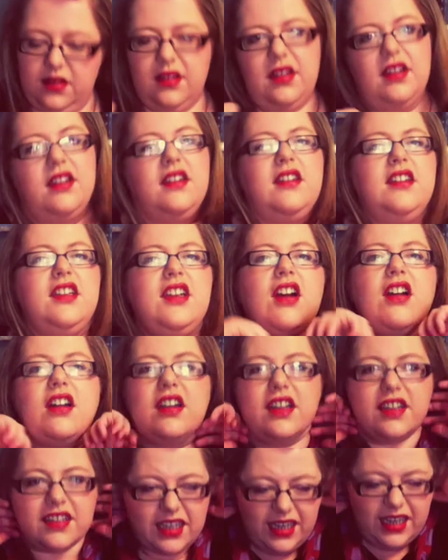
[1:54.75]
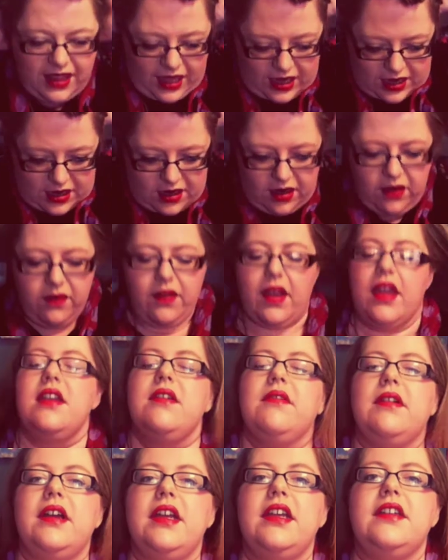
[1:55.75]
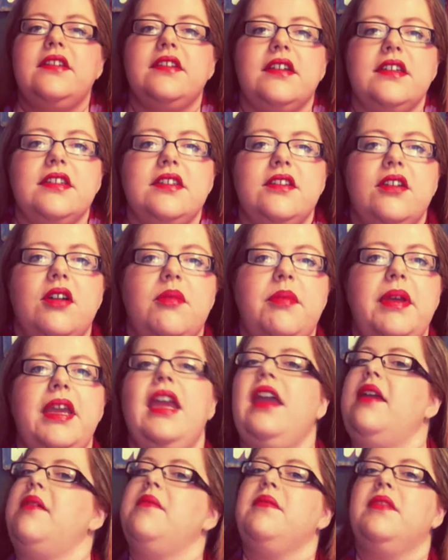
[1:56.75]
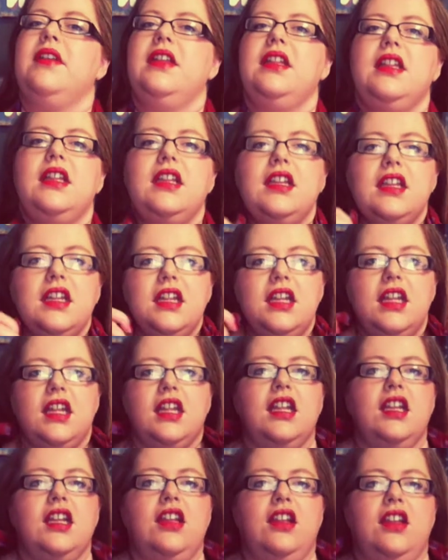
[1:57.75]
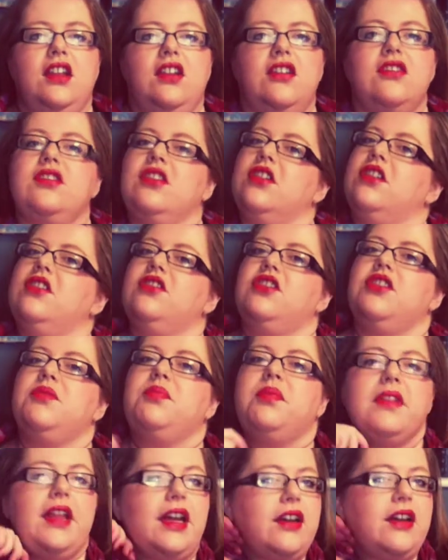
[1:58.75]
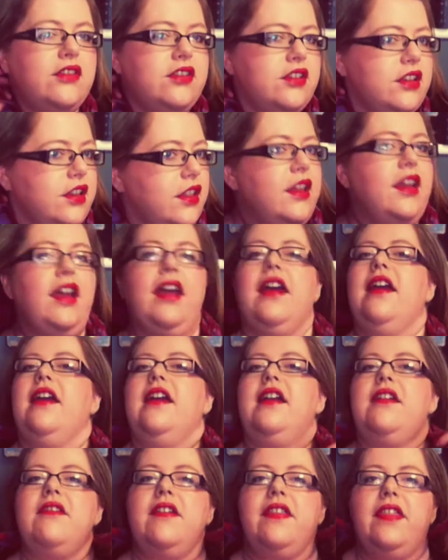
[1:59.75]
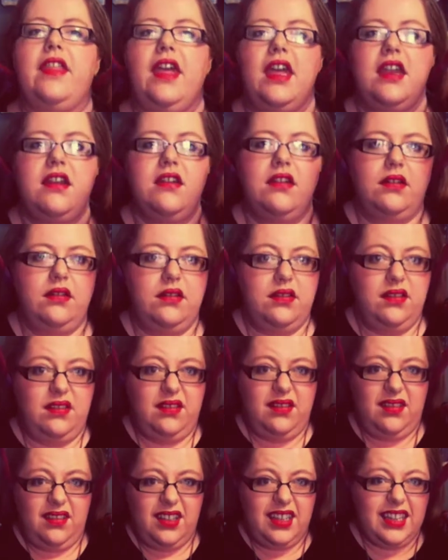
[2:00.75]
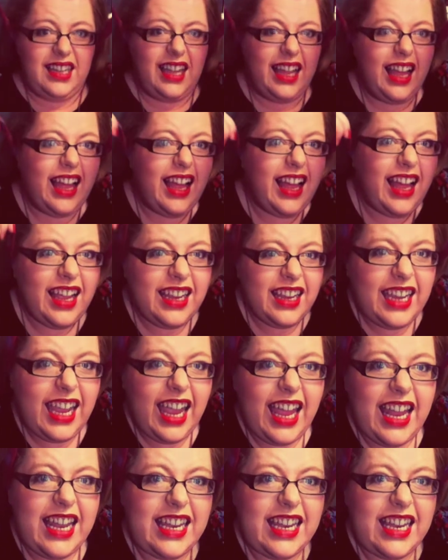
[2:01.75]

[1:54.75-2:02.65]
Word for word: and you're not going to see that end of it anyway so it's no biggie so just put that under the hair and then again